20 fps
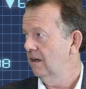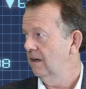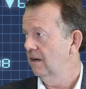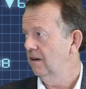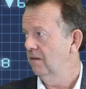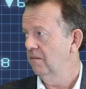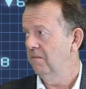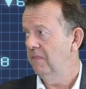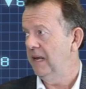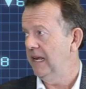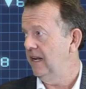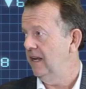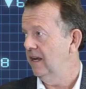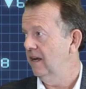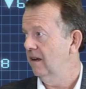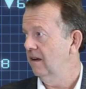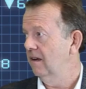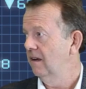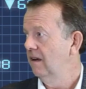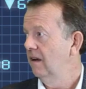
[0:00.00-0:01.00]

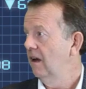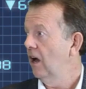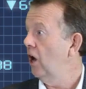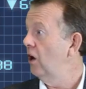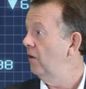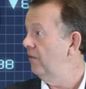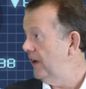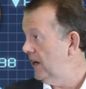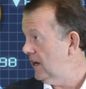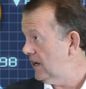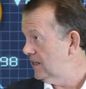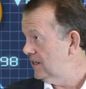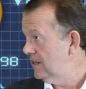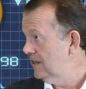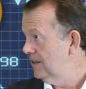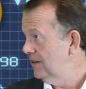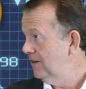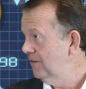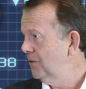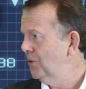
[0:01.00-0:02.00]
media overnight.
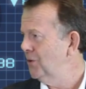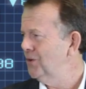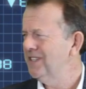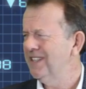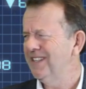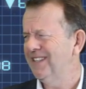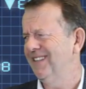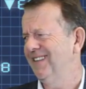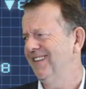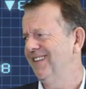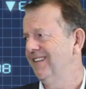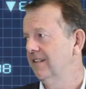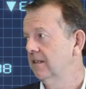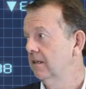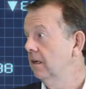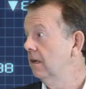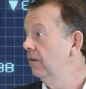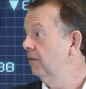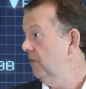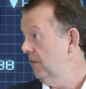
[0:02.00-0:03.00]
Of course it didn't.
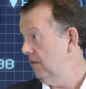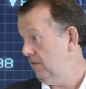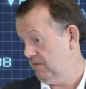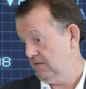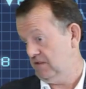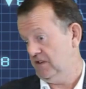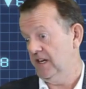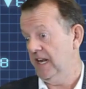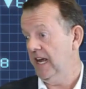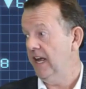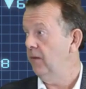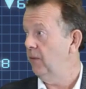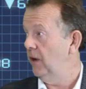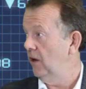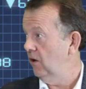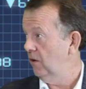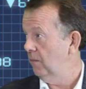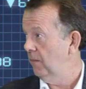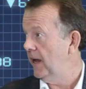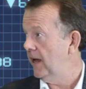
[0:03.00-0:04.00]
If today we
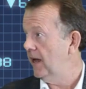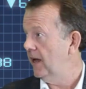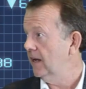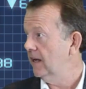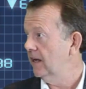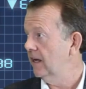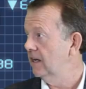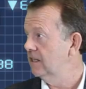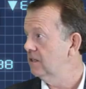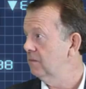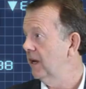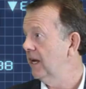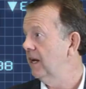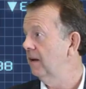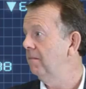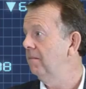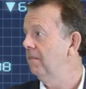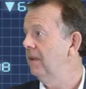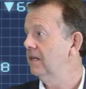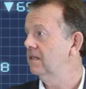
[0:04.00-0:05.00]
look back and it's made a
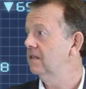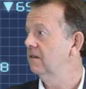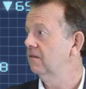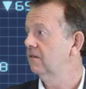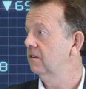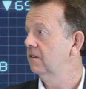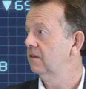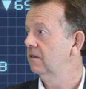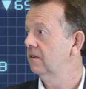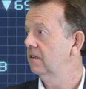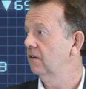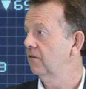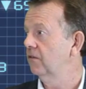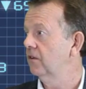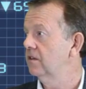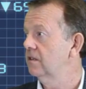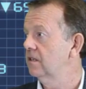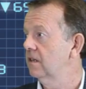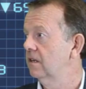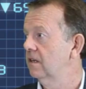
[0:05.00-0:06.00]
massive
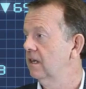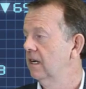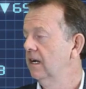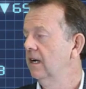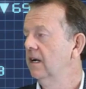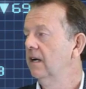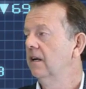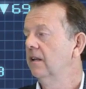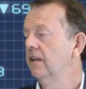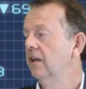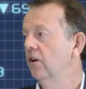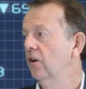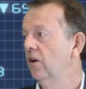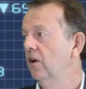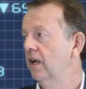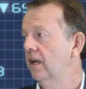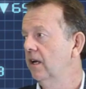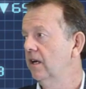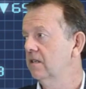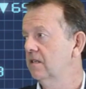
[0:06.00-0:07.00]
difference, and the
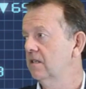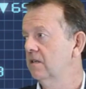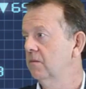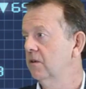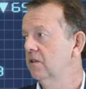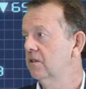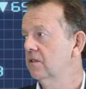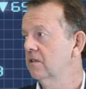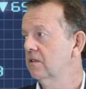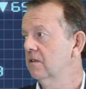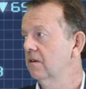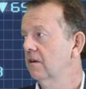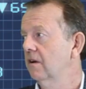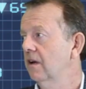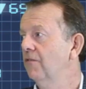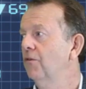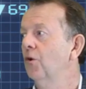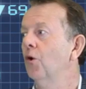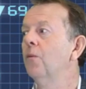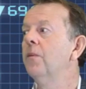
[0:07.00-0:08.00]
early estimates have
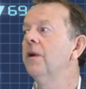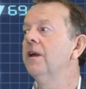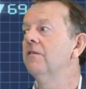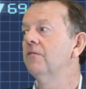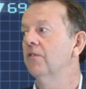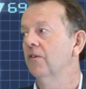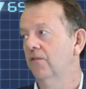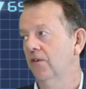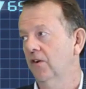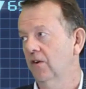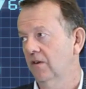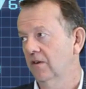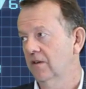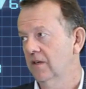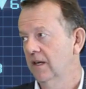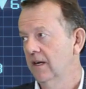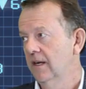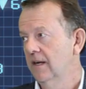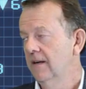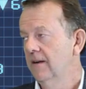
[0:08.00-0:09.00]
all been fulfilled,
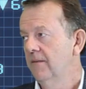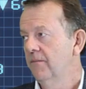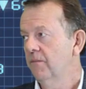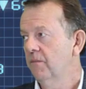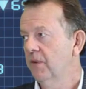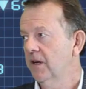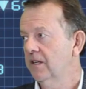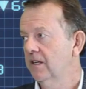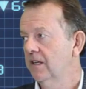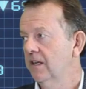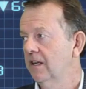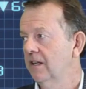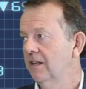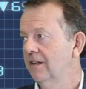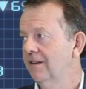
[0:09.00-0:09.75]
but it